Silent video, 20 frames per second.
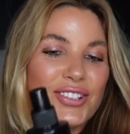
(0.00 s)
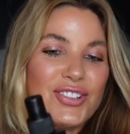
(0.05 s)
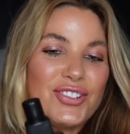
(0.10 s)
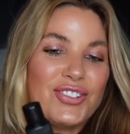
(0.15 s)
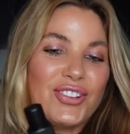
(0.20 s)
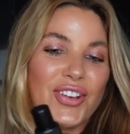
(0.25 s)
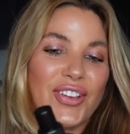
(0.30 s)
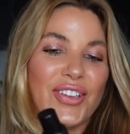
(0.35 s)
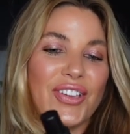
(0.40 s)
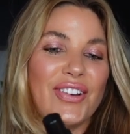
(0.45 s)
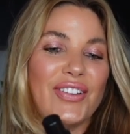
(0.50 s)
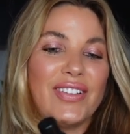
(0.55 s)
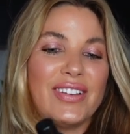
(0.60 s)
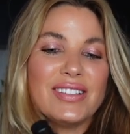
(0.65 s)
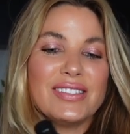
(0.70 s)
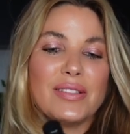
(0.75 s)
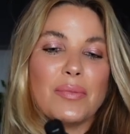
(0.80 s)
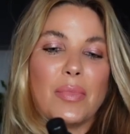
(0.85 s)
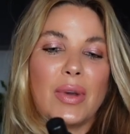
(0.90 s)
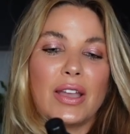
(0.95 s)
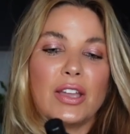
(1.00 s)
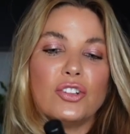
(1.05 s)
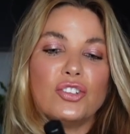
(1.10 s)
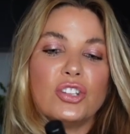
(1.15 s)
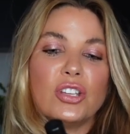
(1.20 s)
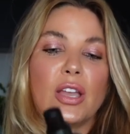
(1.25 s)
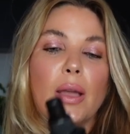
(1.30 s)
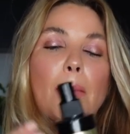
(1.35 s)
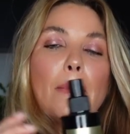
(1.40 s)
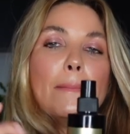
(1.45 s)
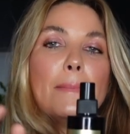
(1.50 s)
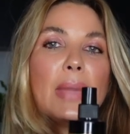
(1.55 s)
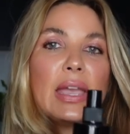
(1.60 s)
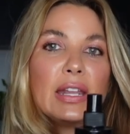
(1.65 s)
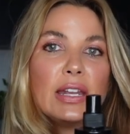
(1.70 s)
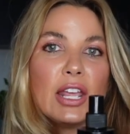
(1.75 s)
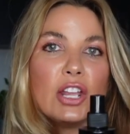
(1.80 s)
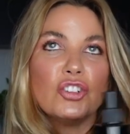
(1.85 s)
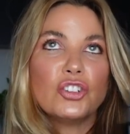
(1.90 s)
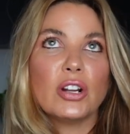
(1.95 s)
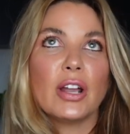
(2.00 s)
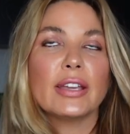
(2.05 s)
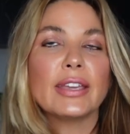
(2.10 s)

to show you is the Myachia Main Agent.